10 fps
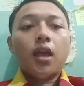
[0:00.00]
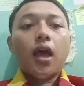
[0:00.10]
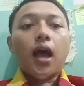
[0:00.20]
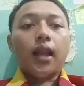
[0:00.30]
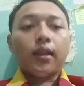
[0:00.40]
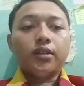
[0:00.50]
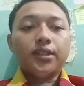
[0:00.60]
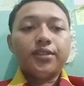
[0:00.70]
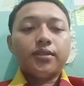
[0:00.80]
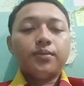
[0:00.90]

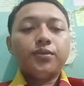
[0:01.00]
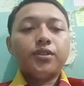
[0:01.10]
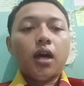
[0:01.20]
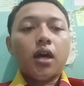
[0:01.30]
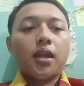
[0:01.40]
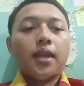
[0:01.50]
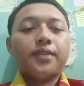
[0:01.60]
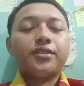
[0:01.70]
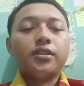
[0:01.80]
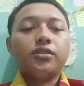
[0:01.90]
Algorithms are
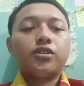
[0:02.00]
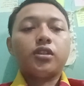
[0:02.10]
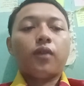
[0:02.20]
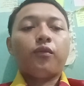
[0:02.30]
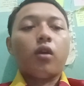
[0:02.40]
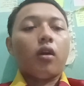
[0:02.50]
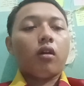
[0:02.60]
essential for